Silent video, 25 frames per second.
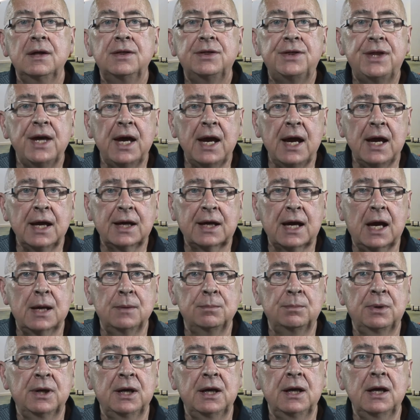They
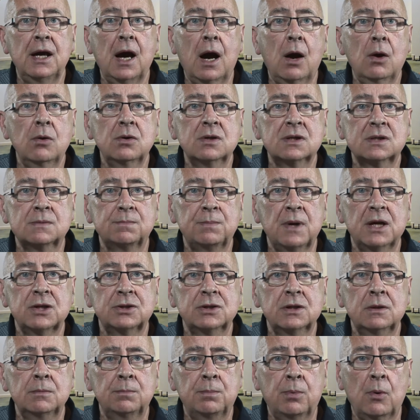can be our
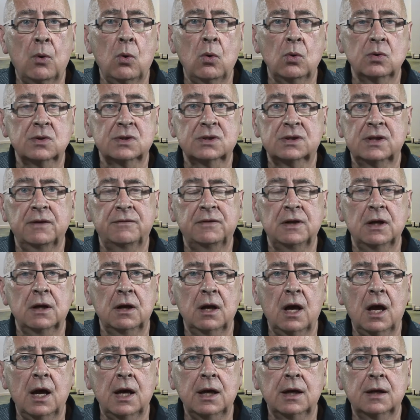special boast, if you
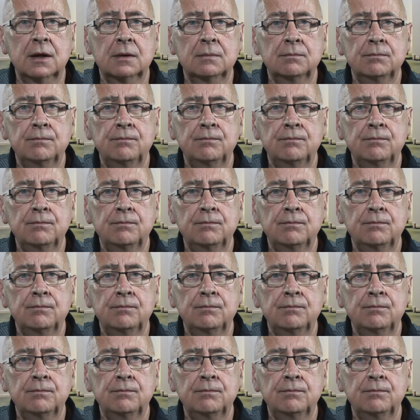like.